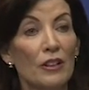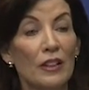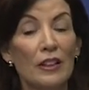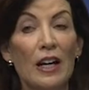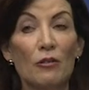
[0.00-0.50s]

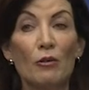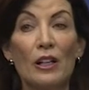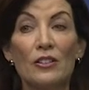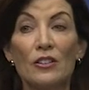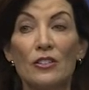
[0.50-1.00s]
that God
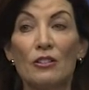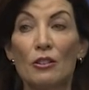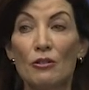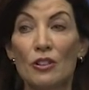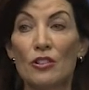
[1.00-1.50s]
wants us to
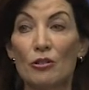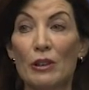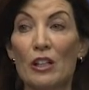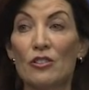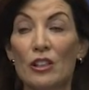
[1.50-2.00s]
use this
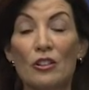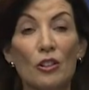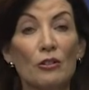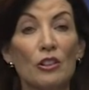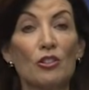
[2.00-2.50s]
tragedy and
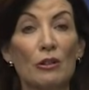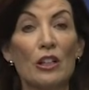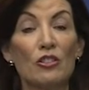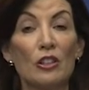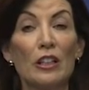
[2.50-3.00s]
turn this
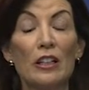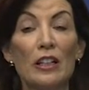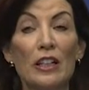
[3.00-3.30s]
tragedy